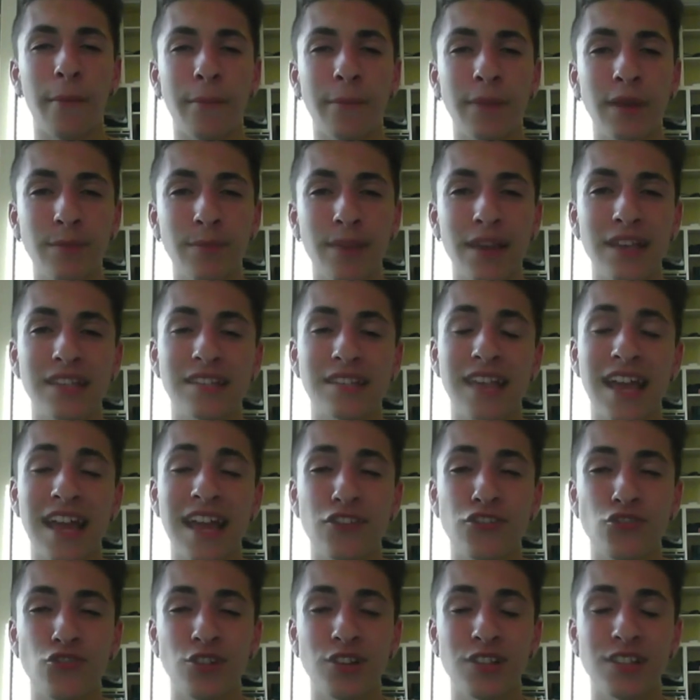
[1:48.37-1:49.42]
He makes his
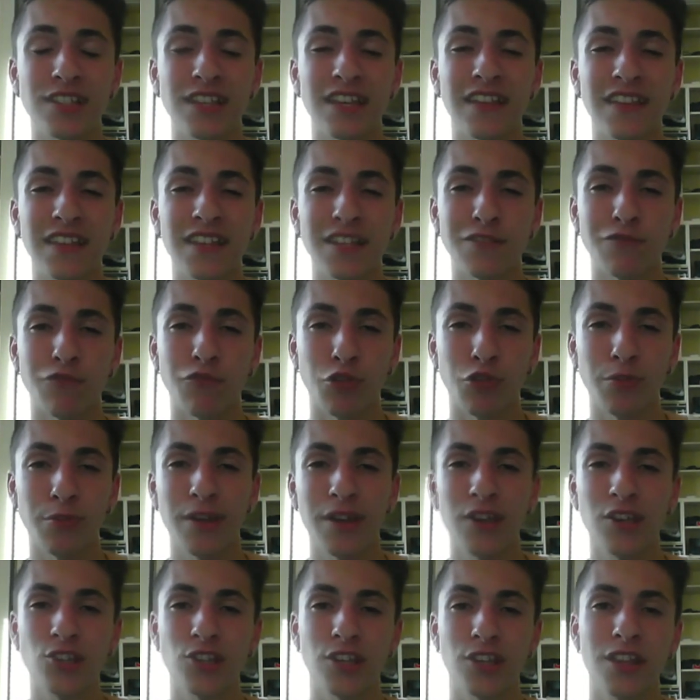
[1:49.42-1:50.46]
entrance in this
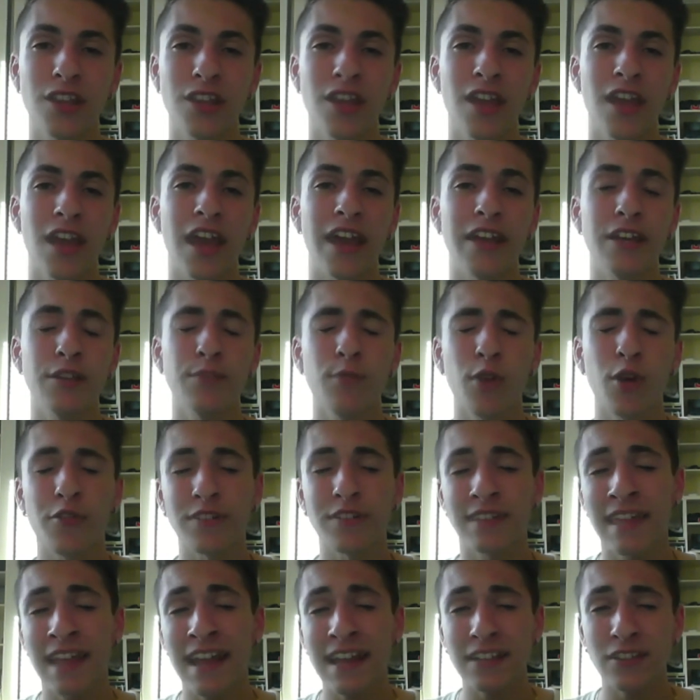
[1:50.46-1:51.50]
formation, and he's more of
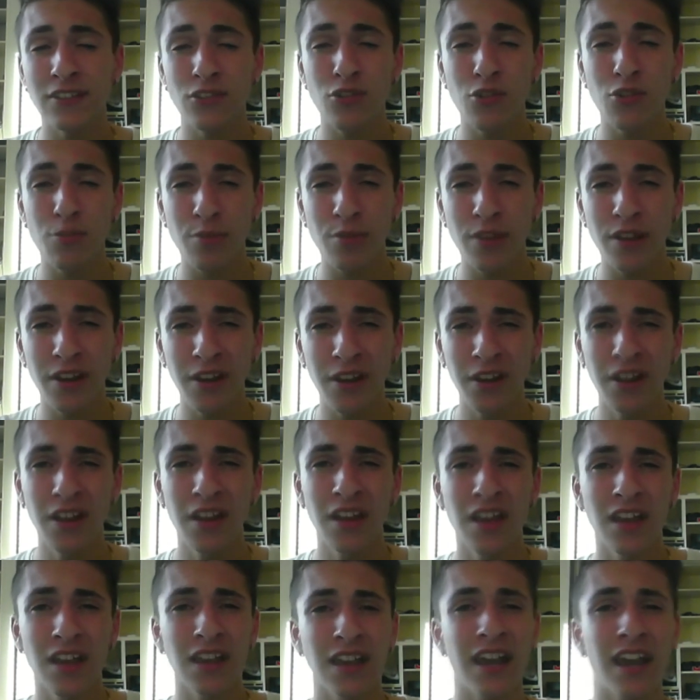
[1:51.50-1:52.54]
a technical player,
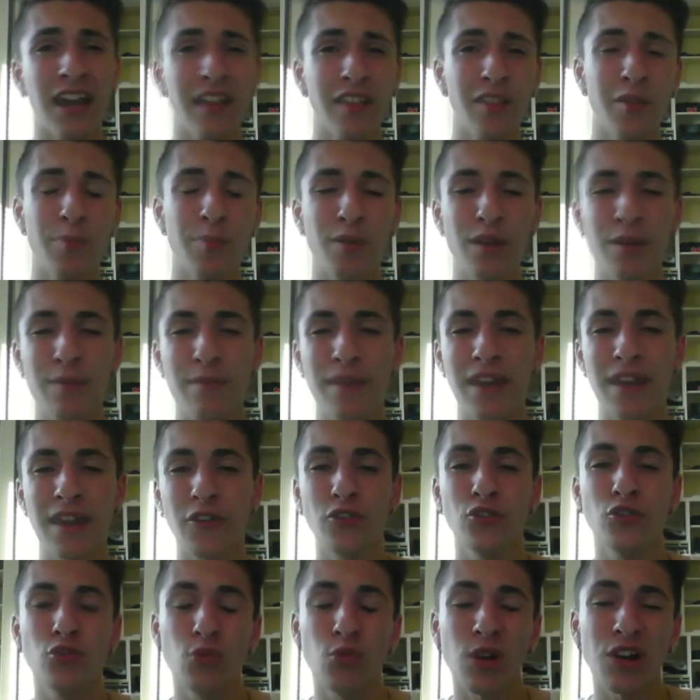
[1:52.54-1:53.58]
kind of the
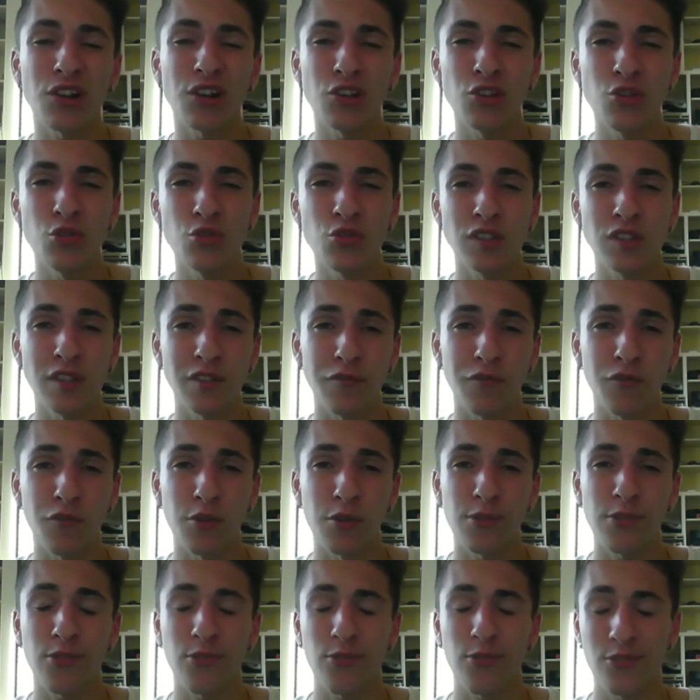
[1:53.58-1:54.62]
playmaker you want to use in the
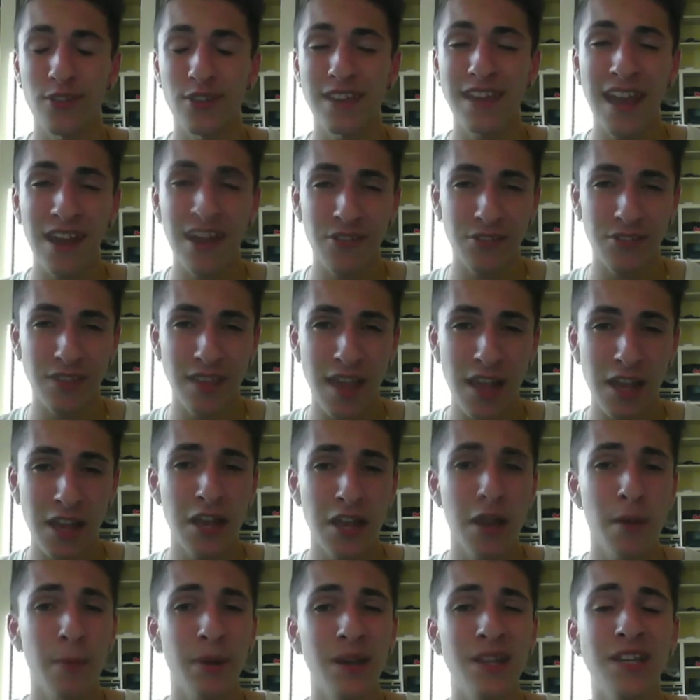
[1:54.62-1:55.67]
4-3 counterattack,
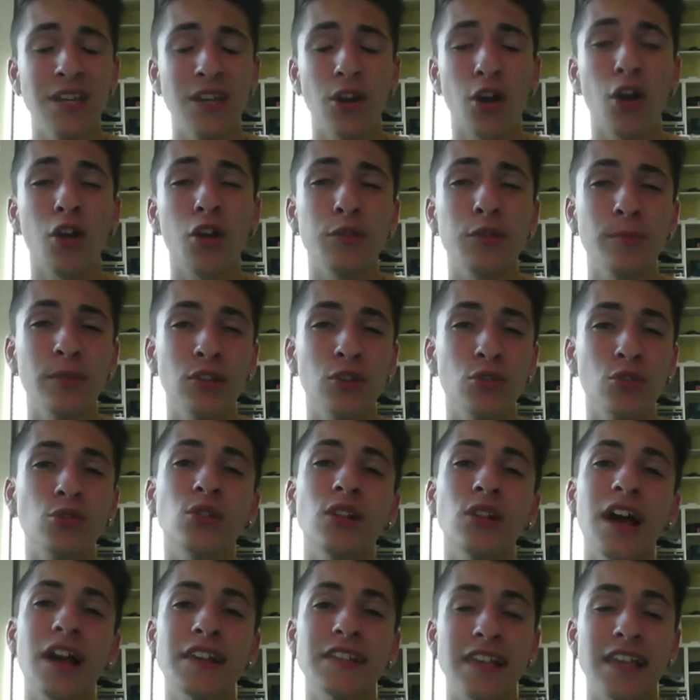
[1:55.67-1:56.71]
but he can also be
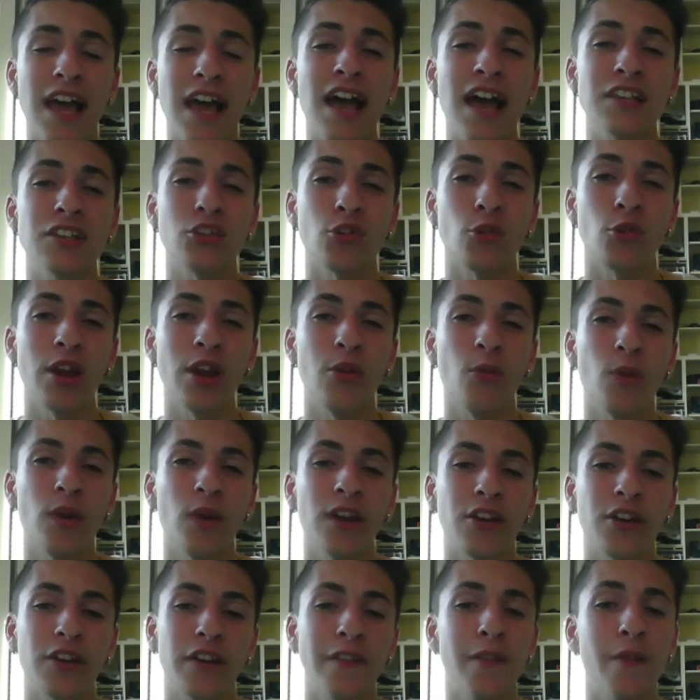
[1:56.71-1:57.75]
utilized as a right
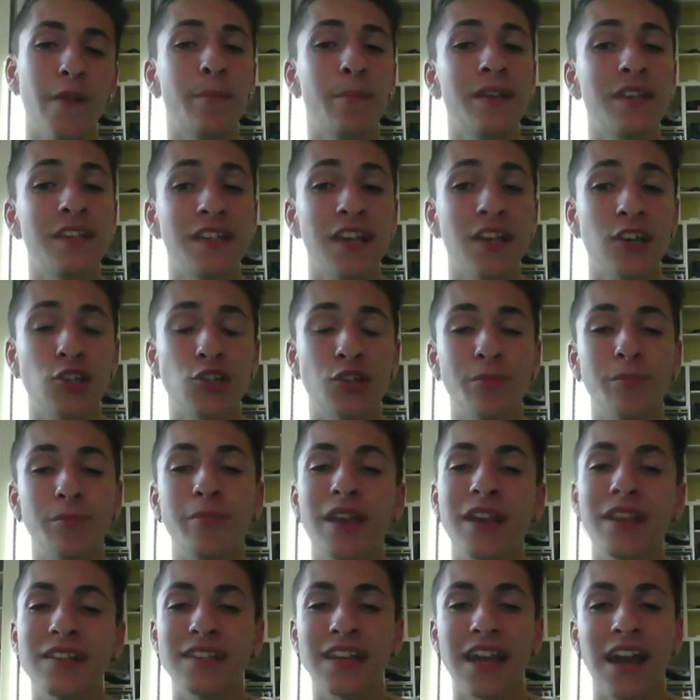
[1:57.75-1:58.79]
winger in the
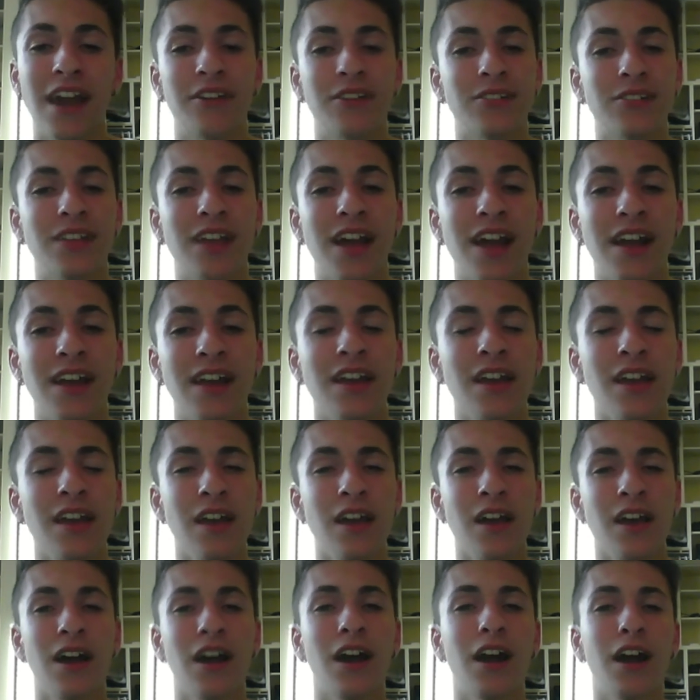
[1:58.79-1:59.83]
possession-based counterattack.
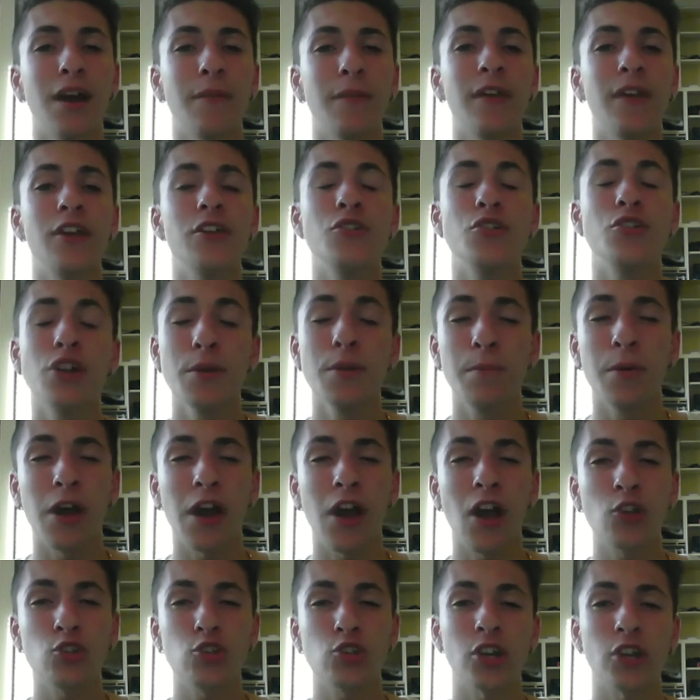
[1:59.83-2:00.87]
Now, you could
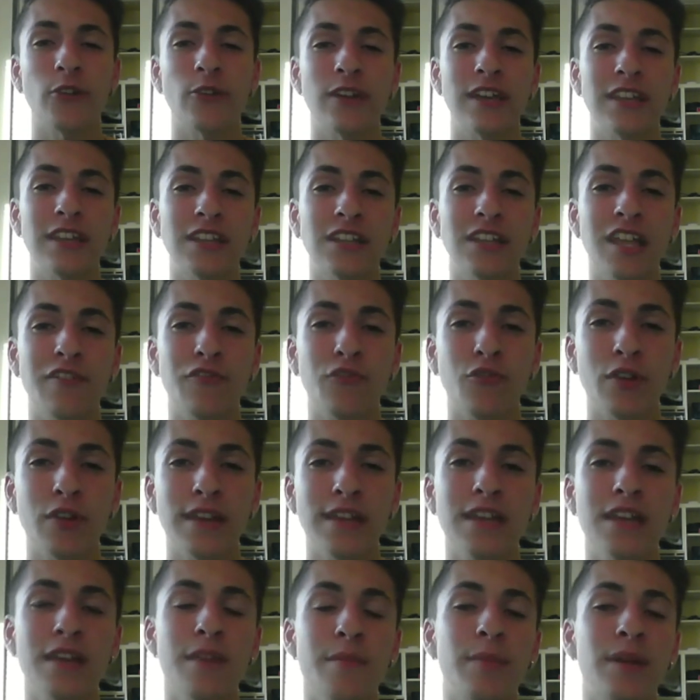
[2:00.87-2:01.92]
put El Shaarawy at the left
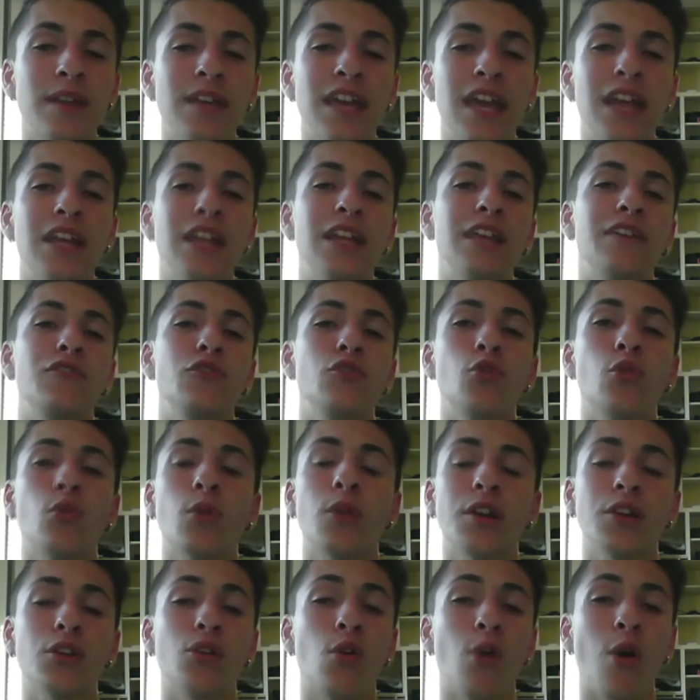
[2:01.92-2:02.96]
wing, but again, if you don't
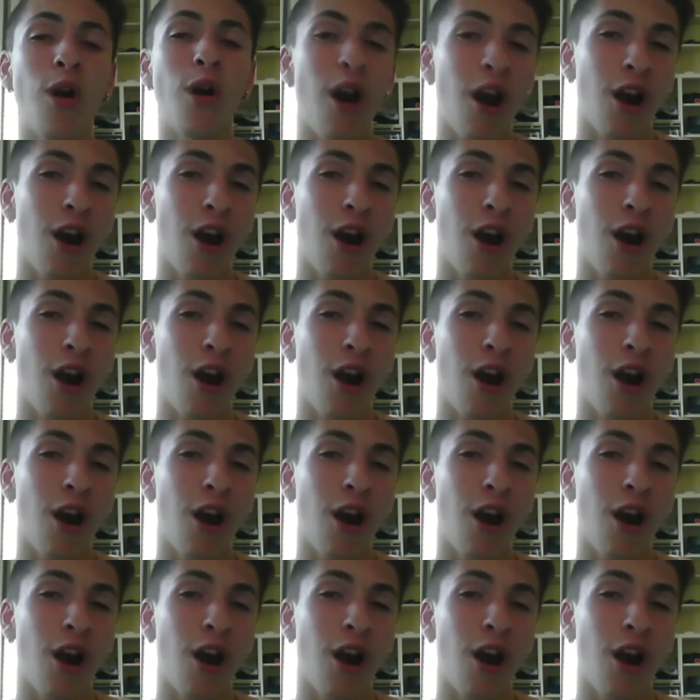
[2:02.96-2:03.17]
want to go